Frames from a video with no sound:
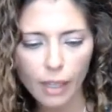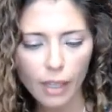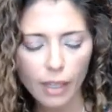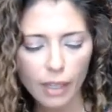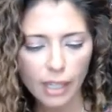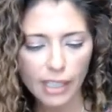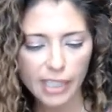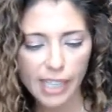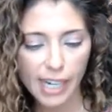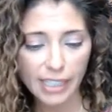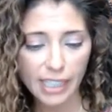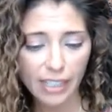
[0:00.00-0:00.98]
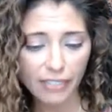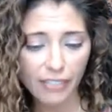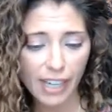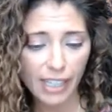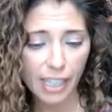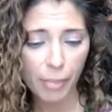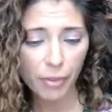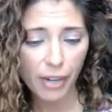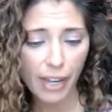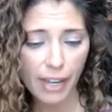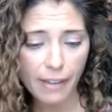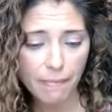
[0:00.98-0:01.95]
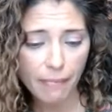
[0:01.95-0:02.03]
And to identify
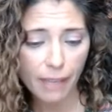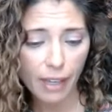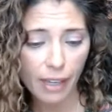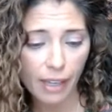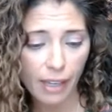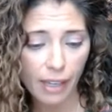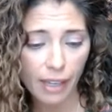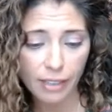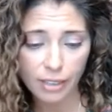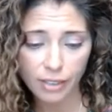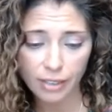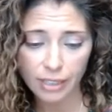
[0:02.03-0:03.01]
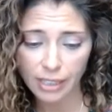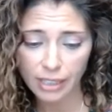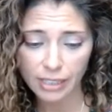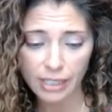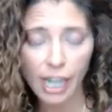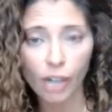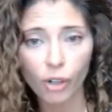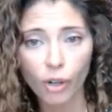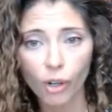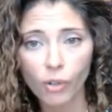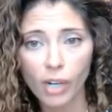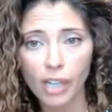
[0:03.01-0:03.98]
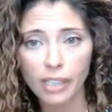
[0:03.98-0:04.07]
leprae, it does not grow
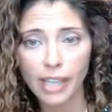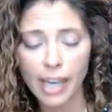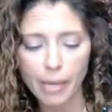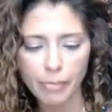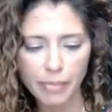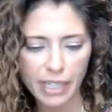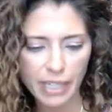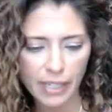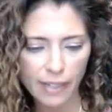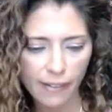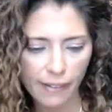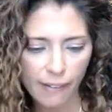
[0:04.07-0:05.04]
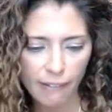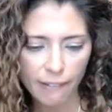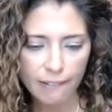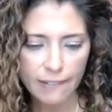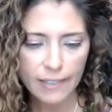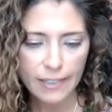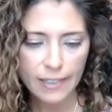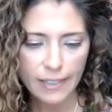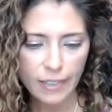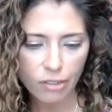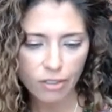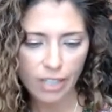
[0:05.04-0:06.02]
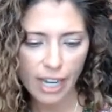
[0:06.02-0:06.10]
on lab media, so
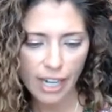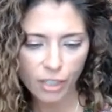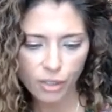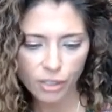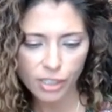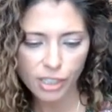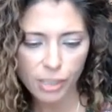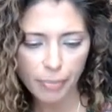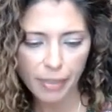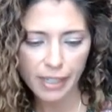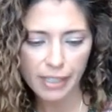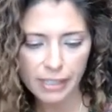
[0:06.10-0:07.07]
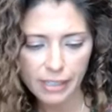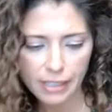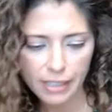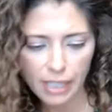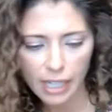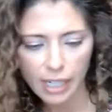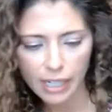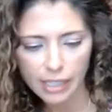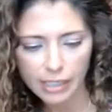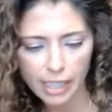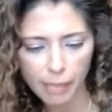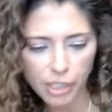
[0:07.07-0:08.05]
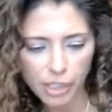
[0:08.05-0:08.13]
diagnosis depends on
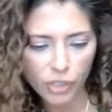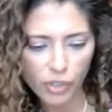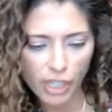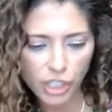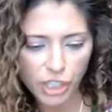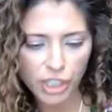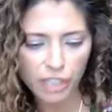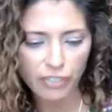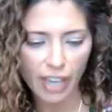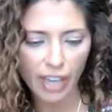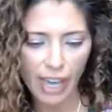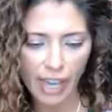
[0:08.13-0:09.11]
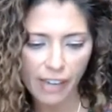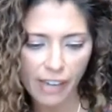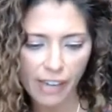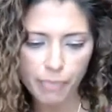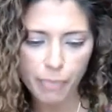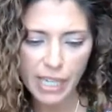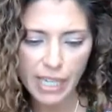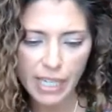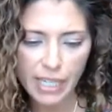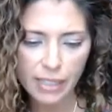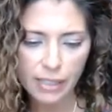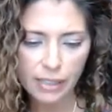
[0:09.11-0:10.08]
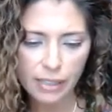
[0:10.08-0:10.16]
demonstration of AFB
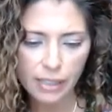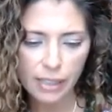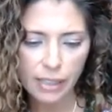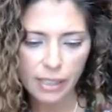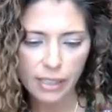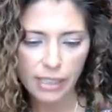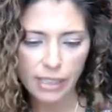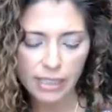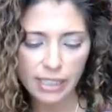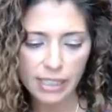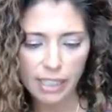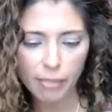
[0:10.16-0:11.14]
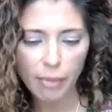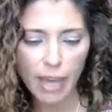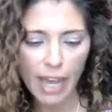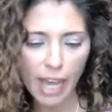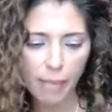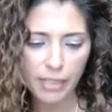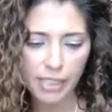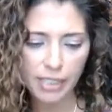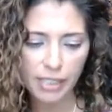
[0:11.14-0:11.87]
in skin biopsies